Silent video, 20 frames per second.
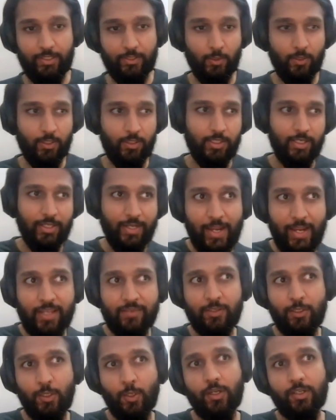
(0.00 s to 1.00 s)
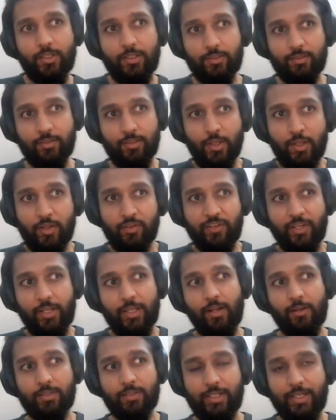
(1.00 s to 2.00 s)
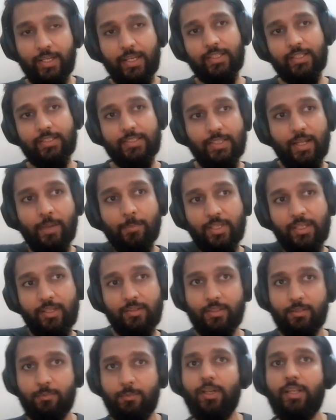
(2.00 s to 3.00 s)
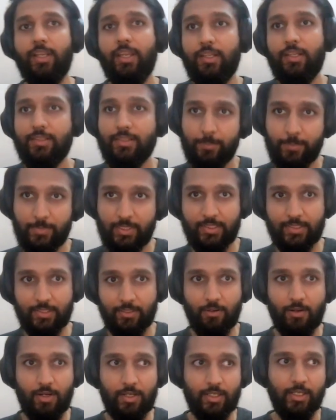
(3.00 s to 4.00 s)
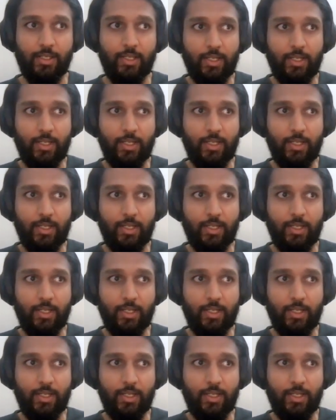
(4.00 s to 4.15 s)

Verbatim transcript: You're going to arrive and you're going to figure out that hey, some things are working and some things are not.